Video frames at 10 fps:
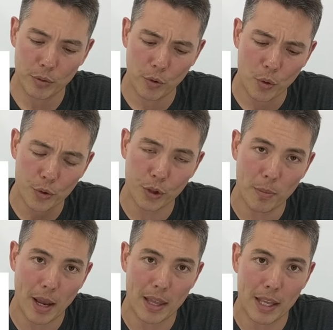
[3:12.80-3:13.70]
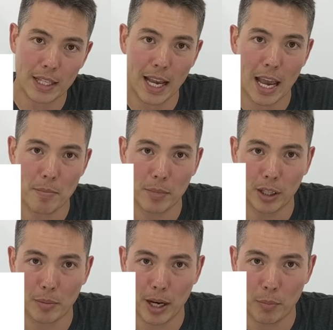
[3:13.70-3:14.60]
we've also made these
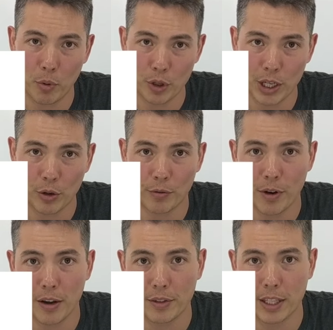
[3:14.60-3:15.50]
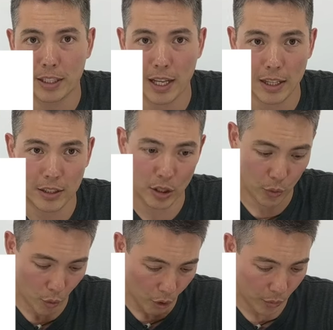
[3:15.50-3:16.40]
8mm push-in or 5/16. So
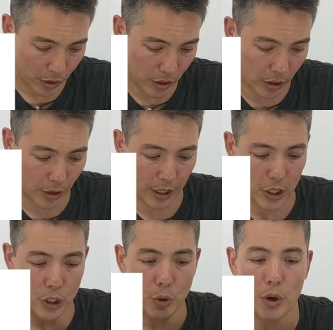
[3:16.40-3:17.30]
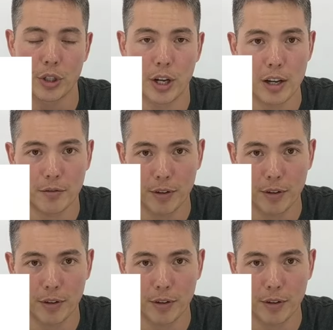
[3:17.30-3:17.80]
they'll work with a lot of these duo-tight